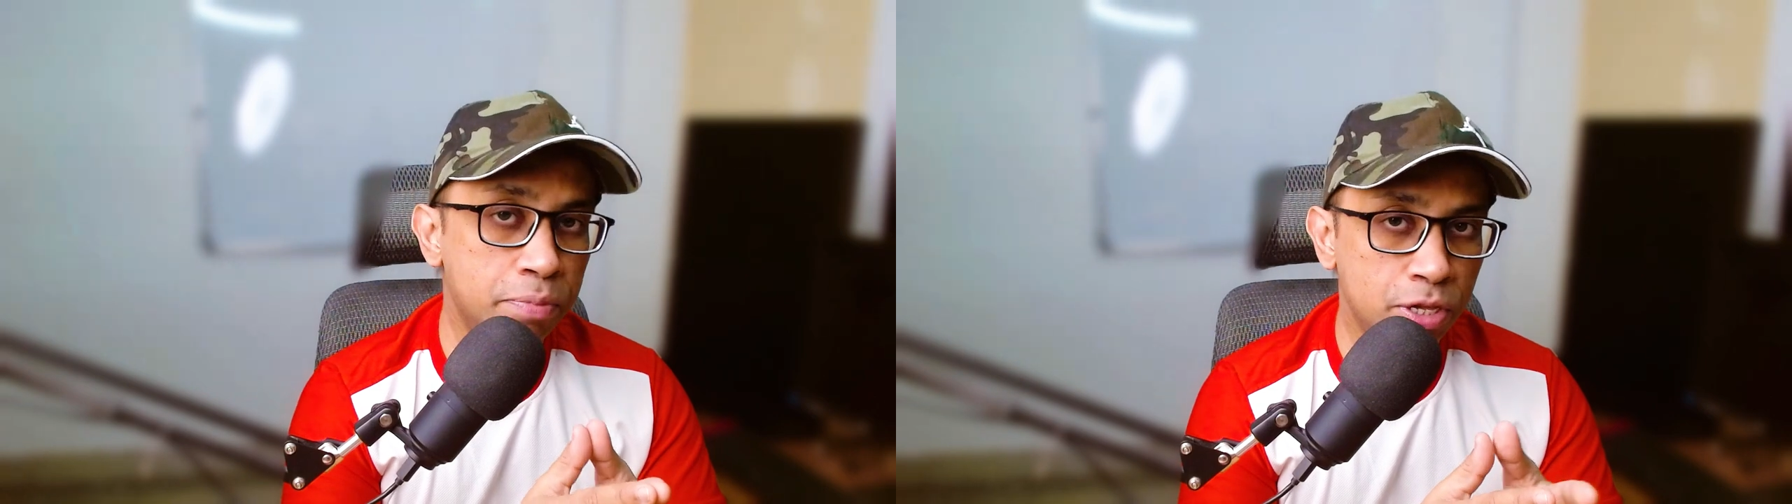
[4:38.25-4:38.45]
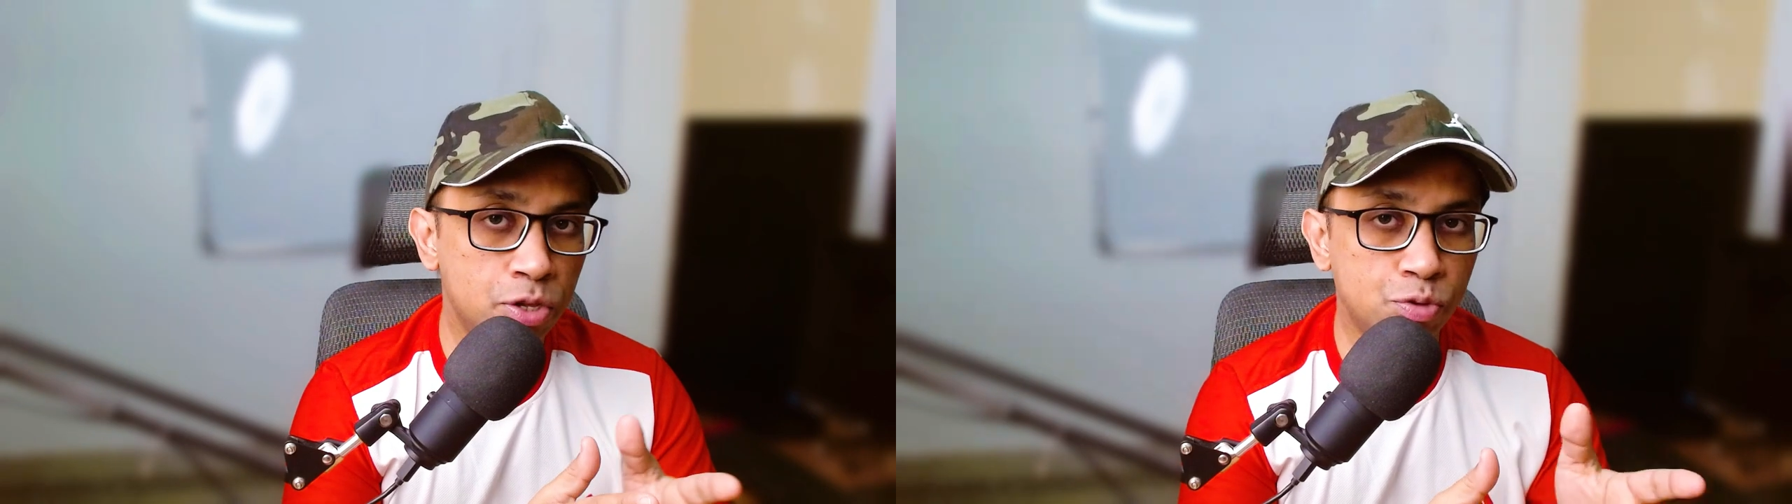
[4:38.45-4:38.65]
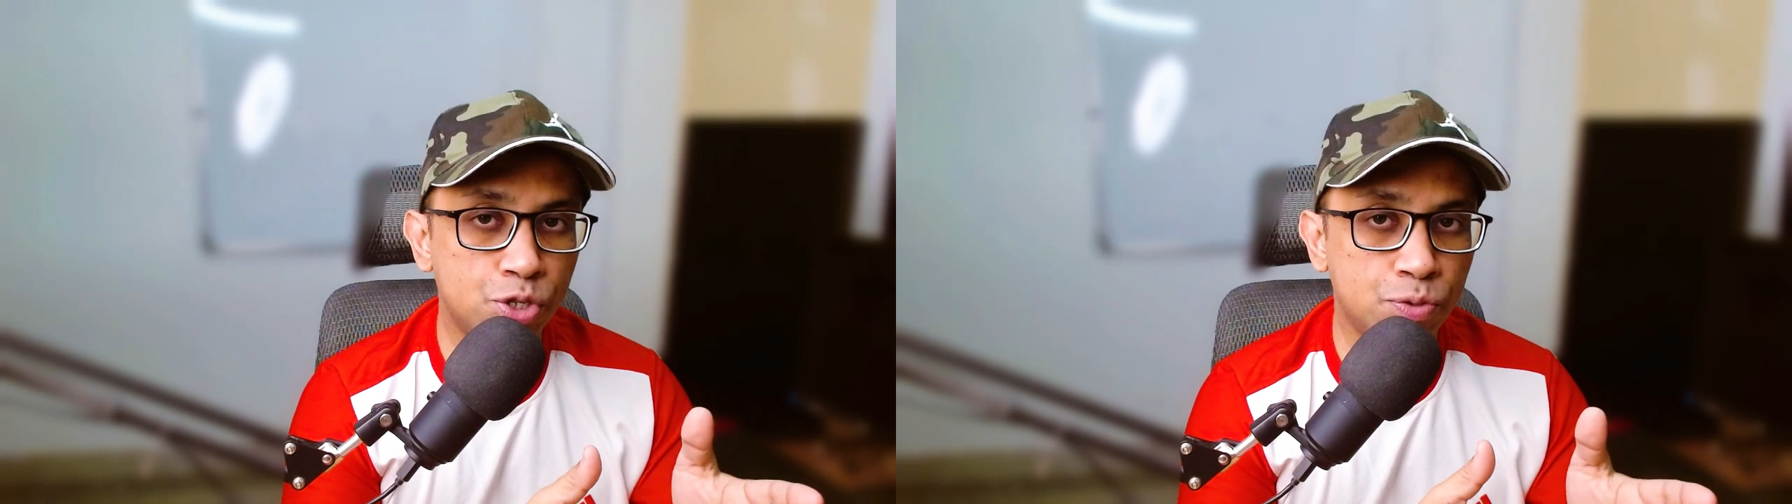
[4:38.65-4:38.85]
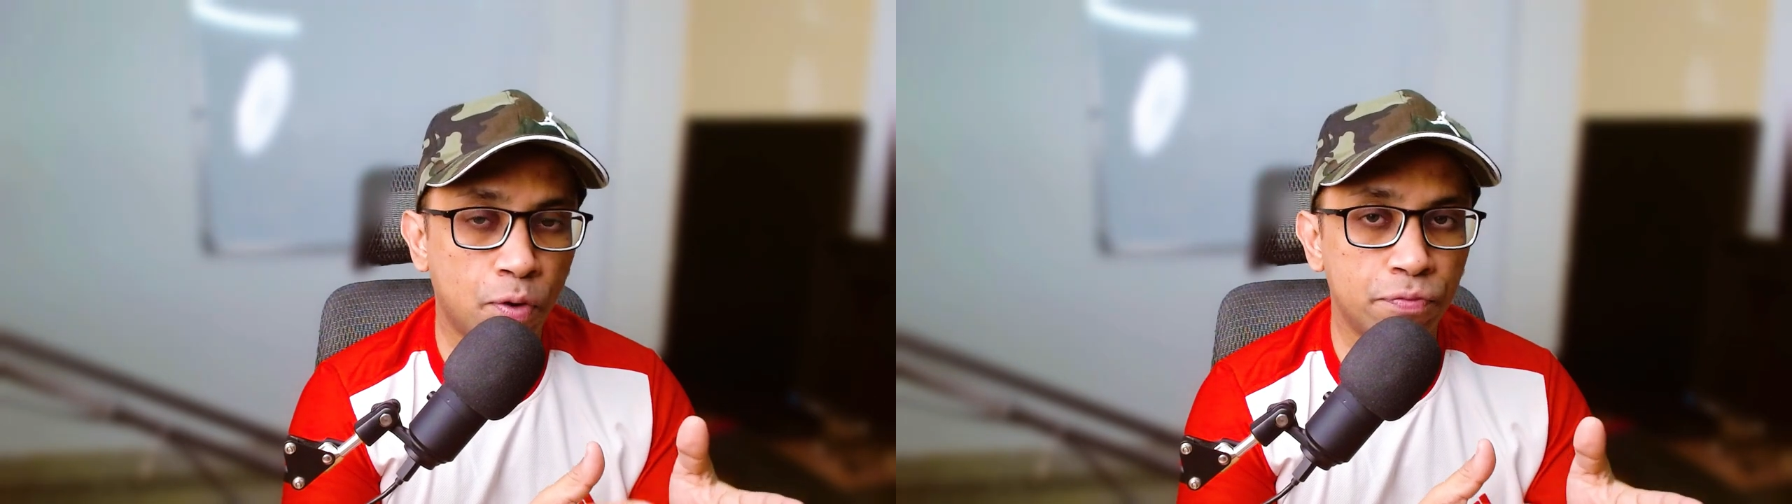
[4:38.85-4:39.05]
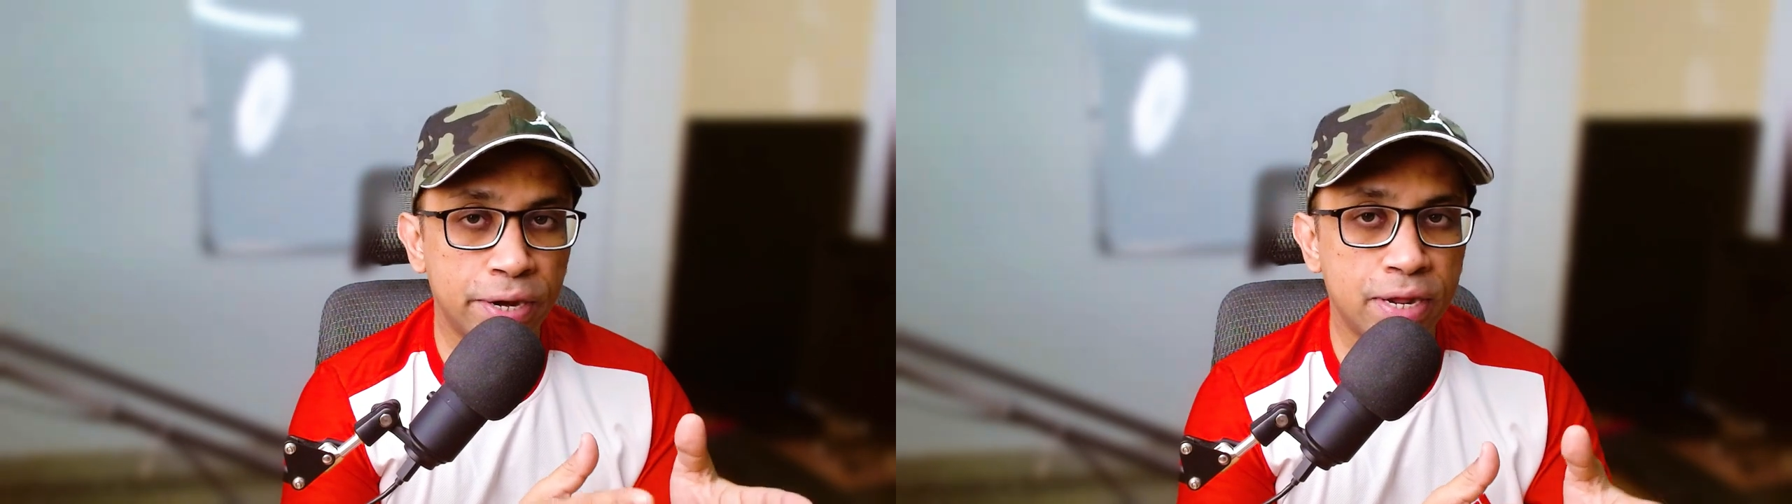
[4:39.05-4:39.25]
be used
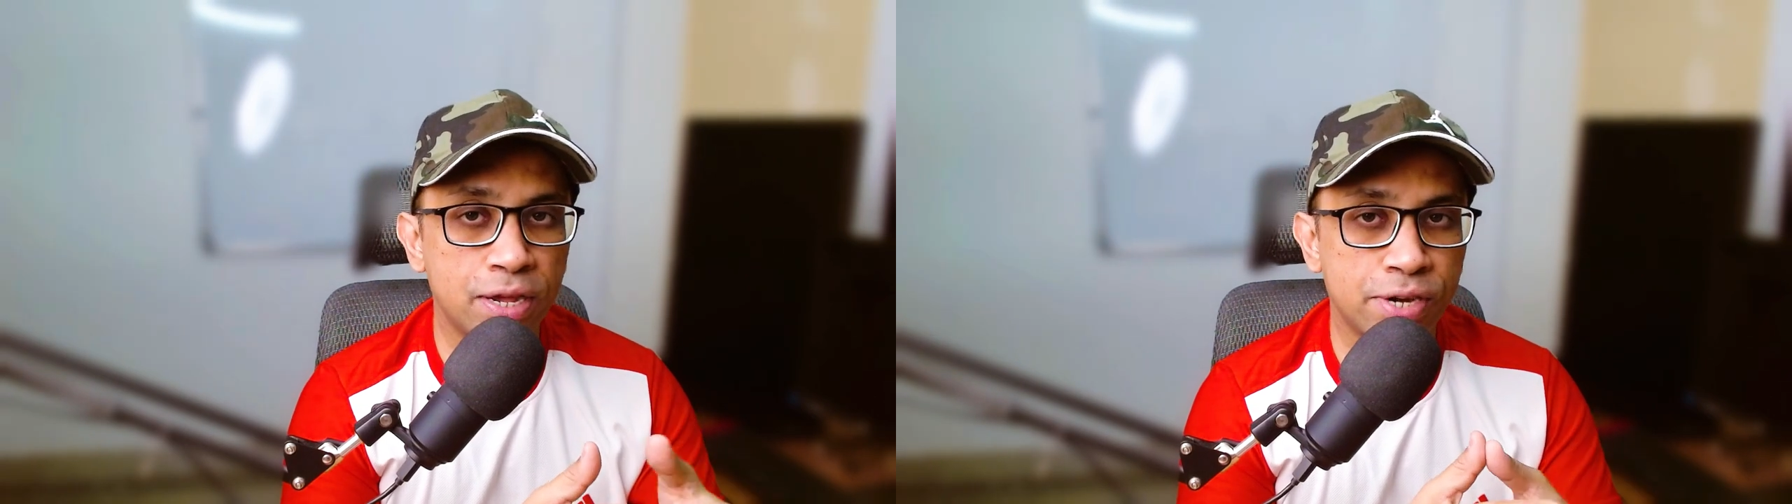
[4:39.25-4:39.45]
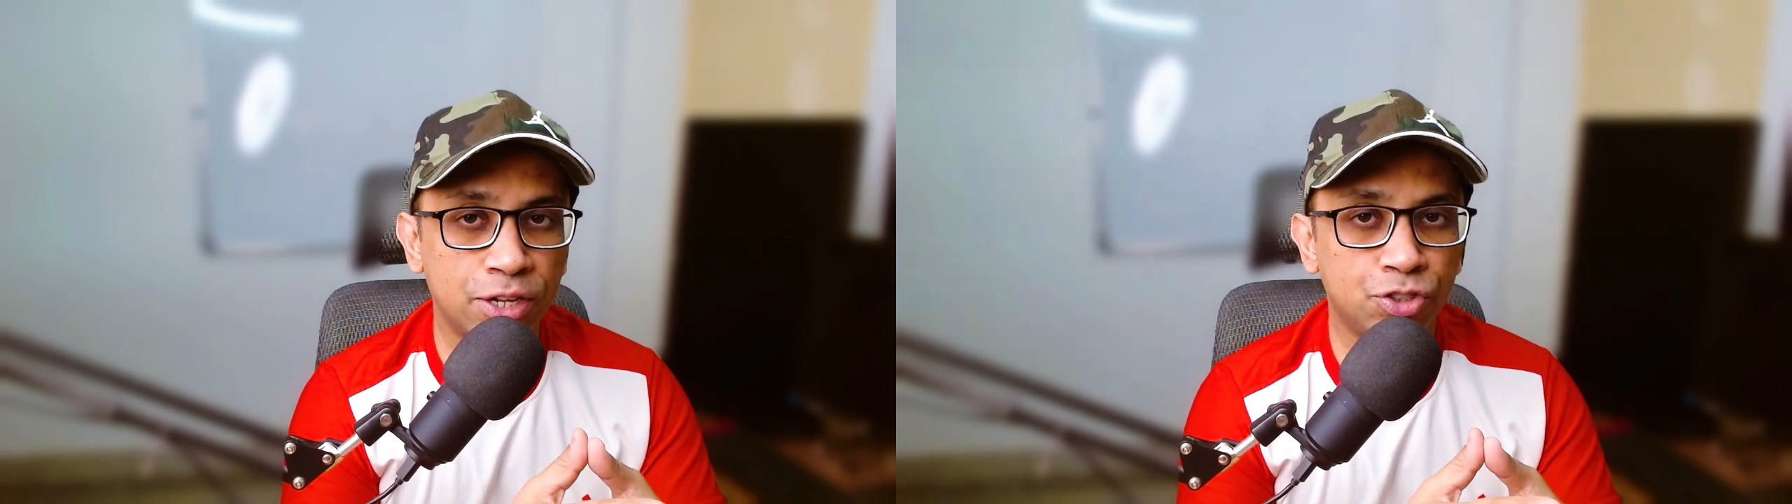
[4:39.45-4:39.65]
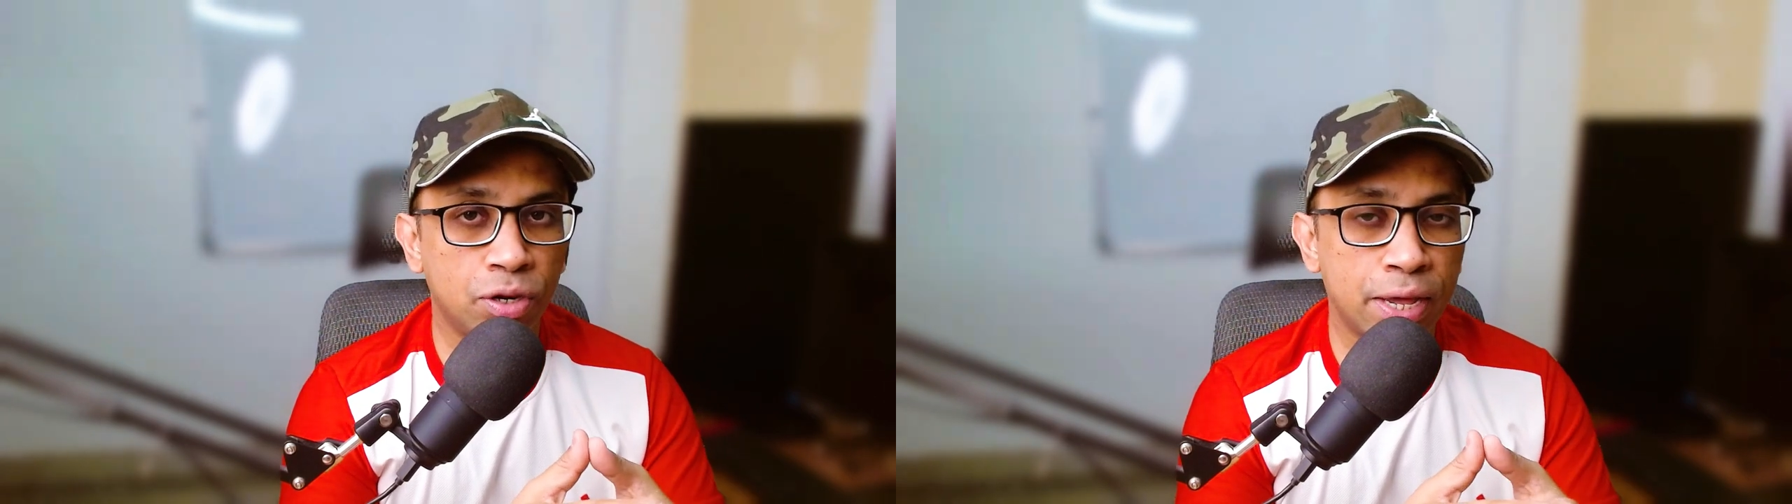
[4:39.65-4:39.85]
for various natural